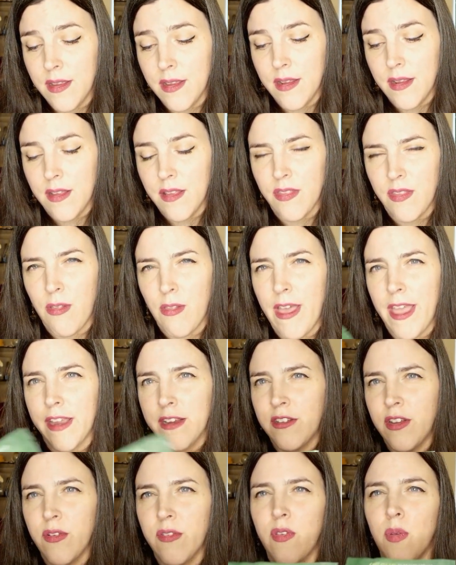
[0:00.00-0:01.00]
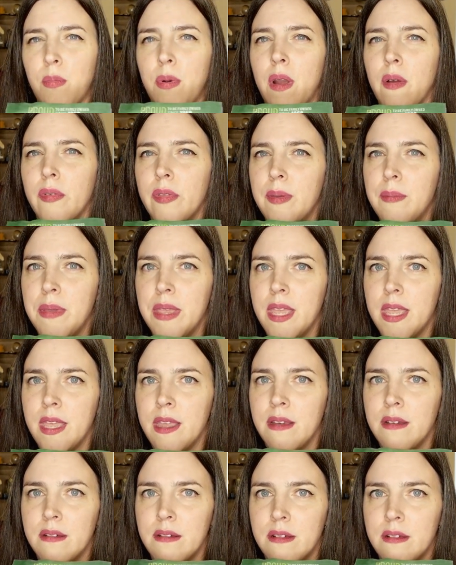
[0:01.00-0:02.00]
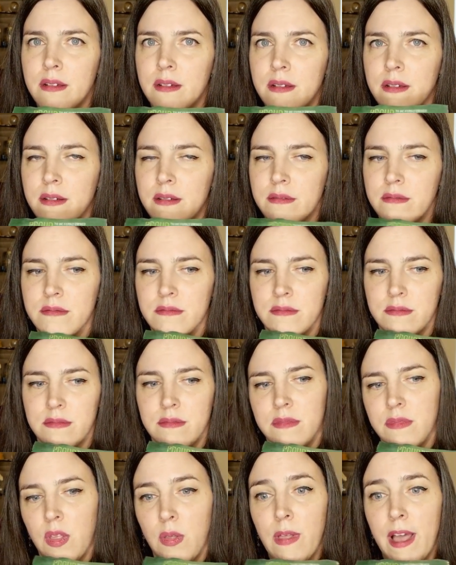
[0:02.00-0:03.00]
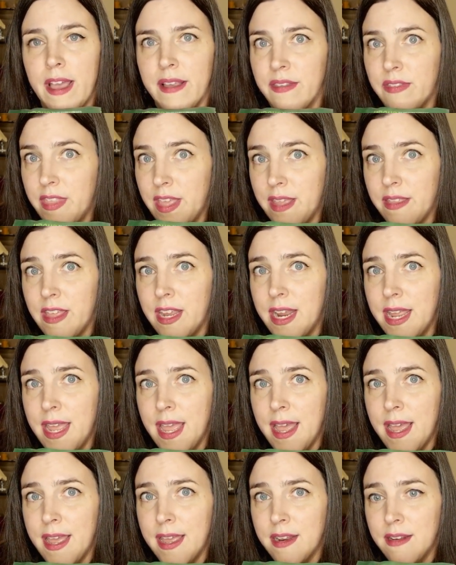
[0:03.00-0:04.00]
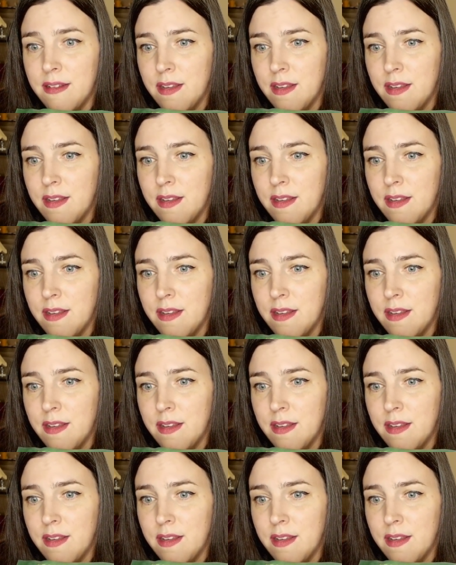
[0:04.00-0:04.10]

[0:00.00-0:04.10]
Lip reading: The lactose will probably be the last thing that I add,